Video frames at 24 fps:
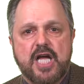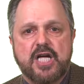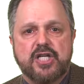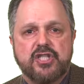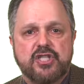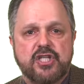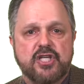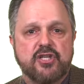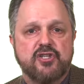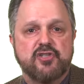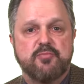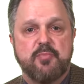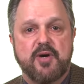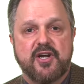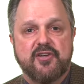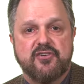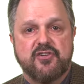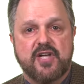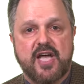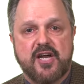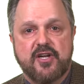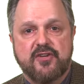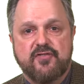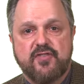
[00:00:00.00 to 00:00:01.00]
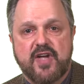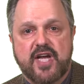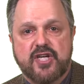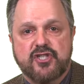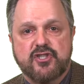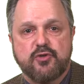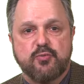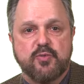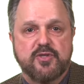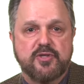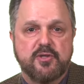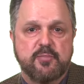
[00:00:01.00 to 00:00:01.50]
She expressed
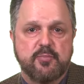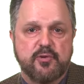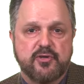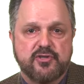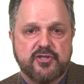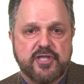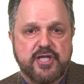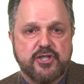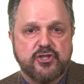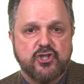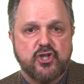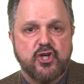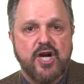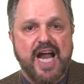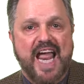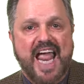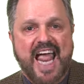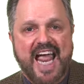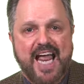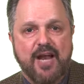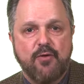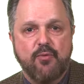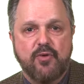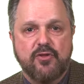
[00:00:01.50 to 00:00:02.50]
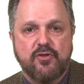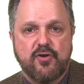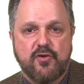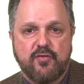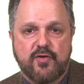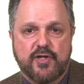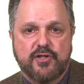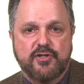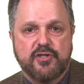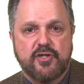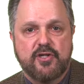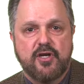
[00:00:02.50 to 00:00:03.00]
satisfaction with the procedure and with her
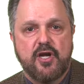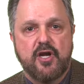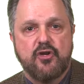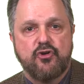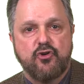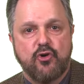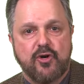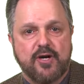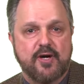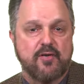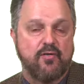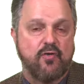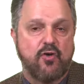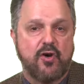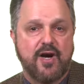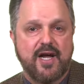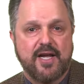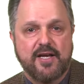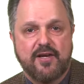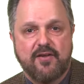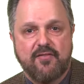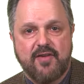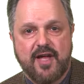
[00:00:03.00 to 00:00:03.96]
vision during a variety of